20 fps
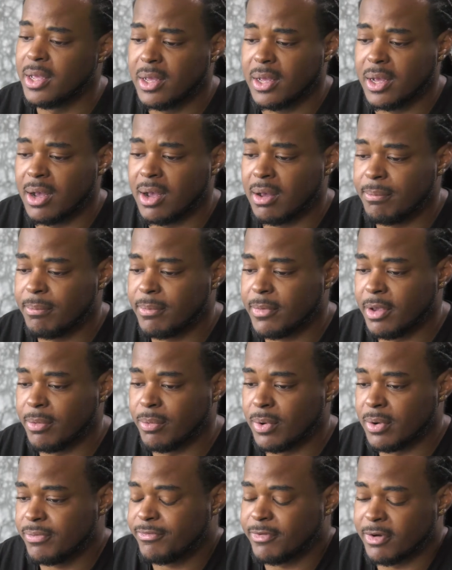it
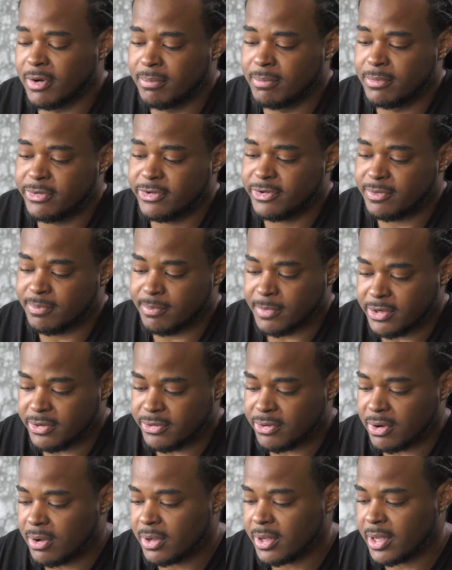went from just me
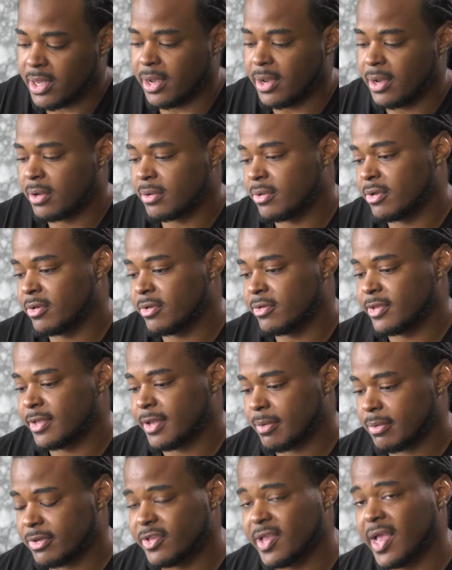drawing characters and
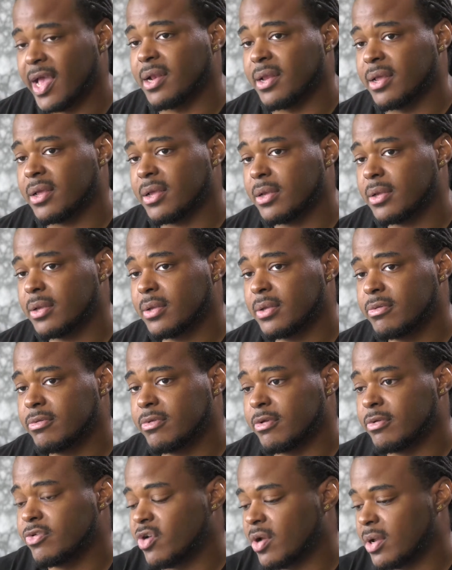they were static
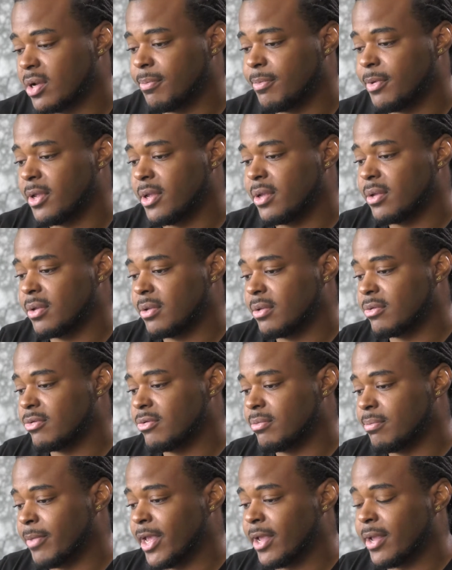to trying to
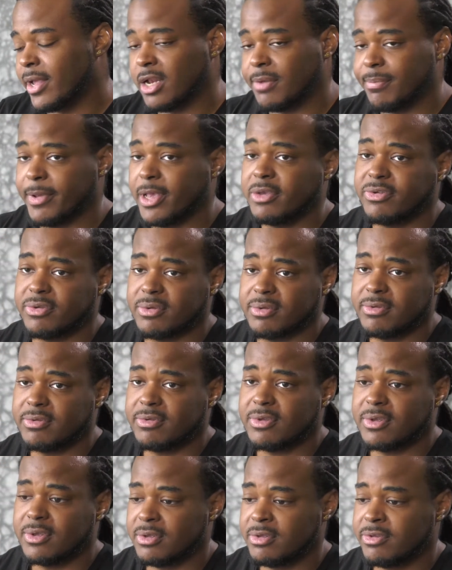make
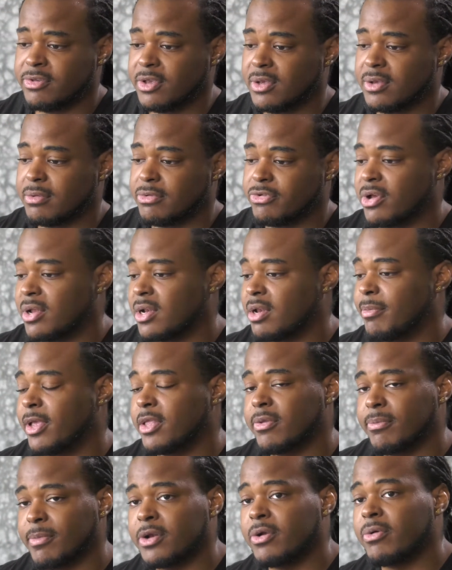animations to trying to make
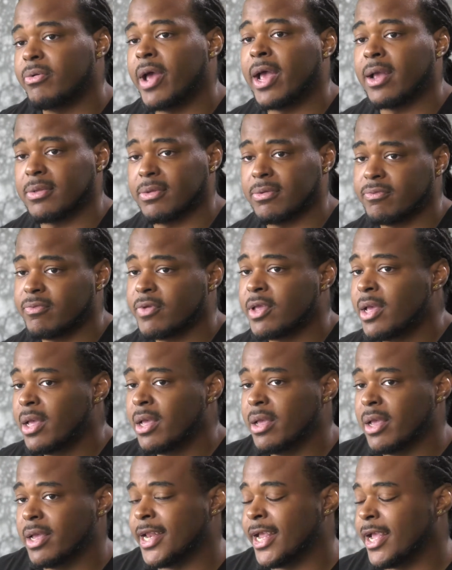them interactive.
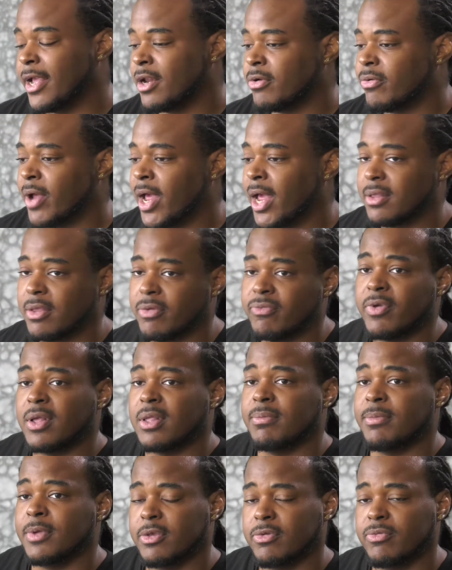And that interactive
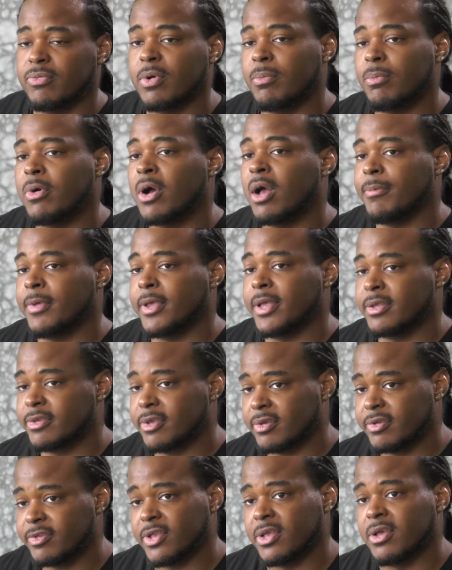element is what brought me
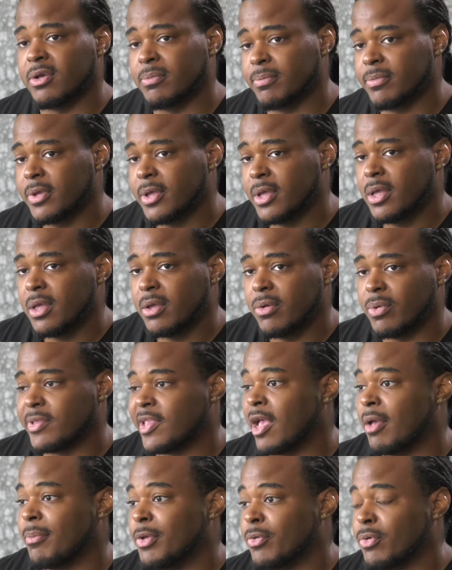into STEM.
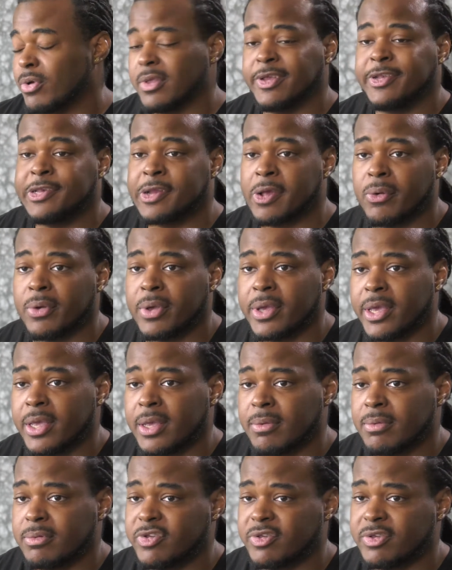Without me really knowing it,
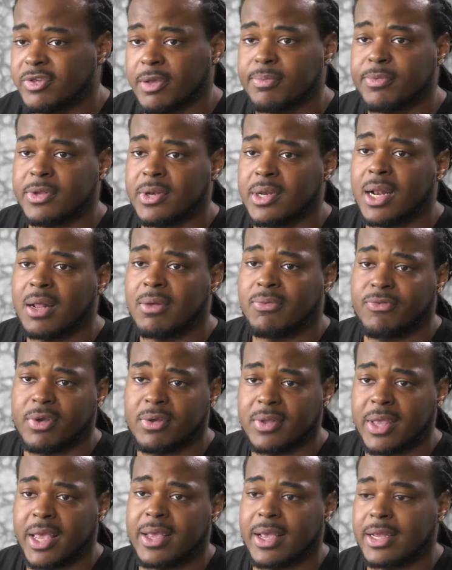it was just something that I
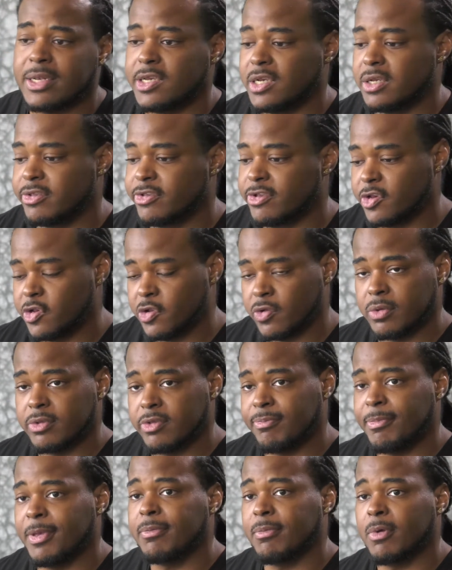felt like I needed to do
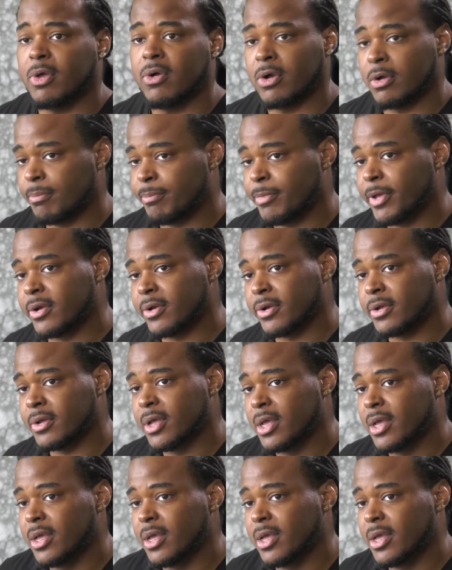to make my art better.